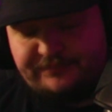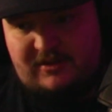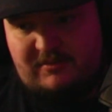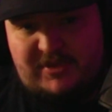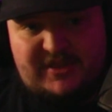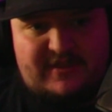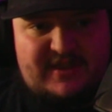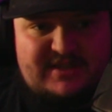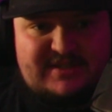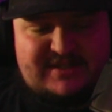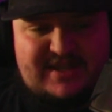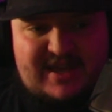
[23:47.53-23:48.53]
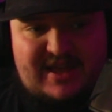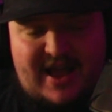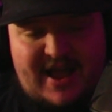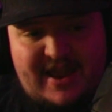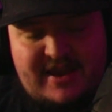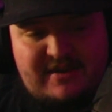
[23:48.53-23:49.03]
But the thing is that
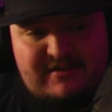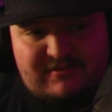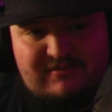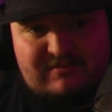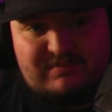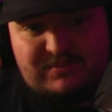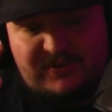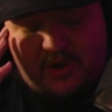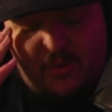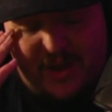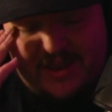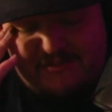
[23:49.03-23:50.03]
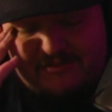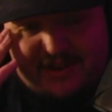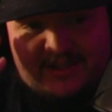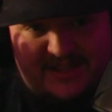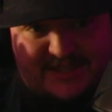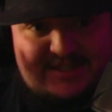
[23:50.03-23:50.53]
I didn't quite
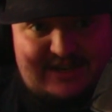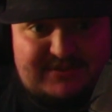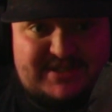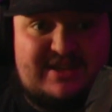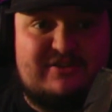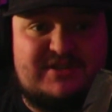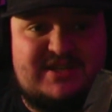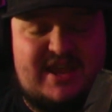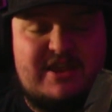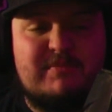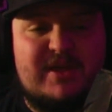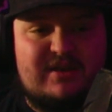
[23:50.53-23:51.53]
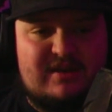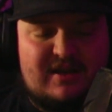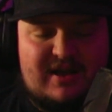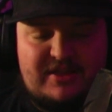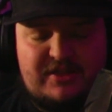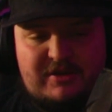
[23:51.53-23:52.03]
realize that it was entertainment.
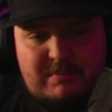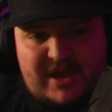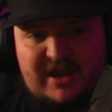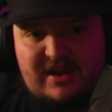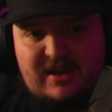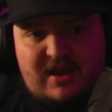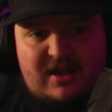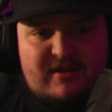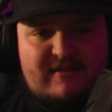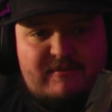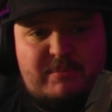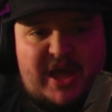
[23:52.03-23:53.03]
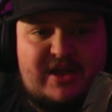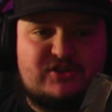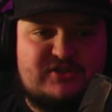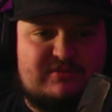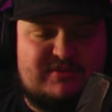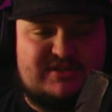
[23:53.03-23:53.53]
I thought my
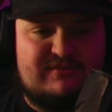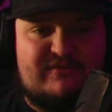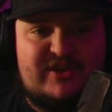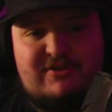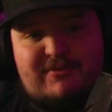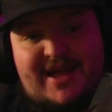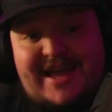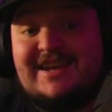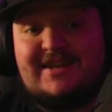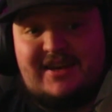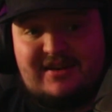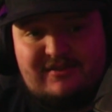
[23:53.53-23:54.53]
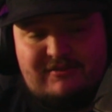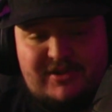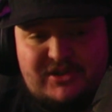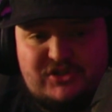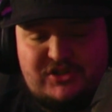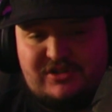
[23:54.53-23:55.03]
passion was video editing,
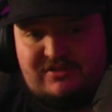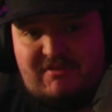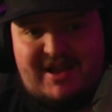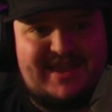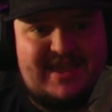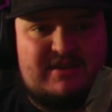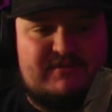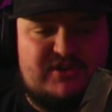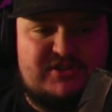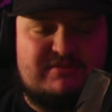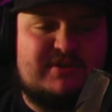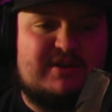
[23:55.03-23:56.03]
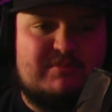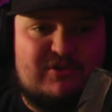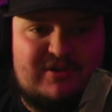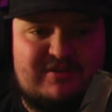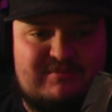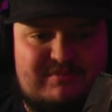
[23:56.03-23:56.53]
which I can't even do
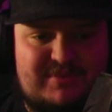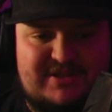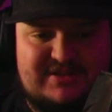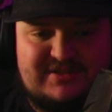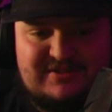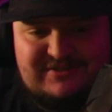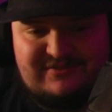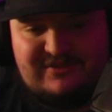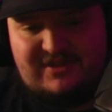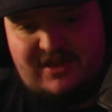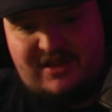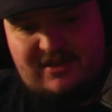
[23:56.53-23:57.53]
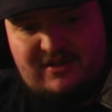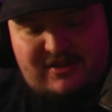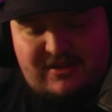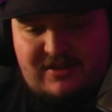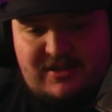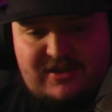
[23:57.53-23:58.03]
anymore because of
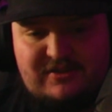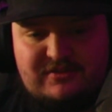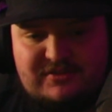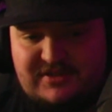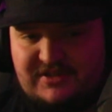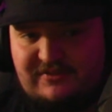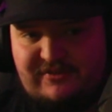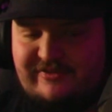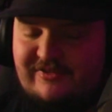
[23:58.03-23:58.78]
years of